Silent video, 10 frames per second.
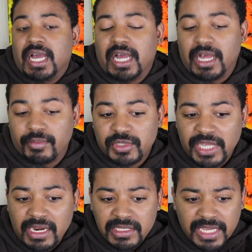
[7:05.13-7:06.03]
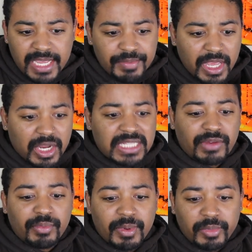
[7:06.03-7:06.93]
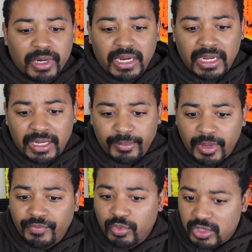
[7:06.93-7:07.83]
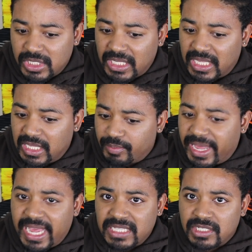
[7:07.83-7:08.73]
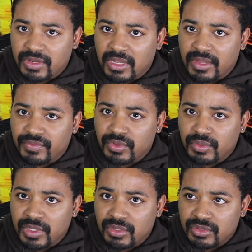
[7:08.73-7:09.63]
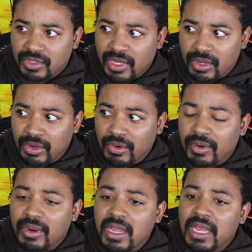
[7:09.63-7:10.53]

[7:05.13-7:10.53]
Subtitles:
Shout out to him, though, because I remember, unfortunately, he passed a few years ago.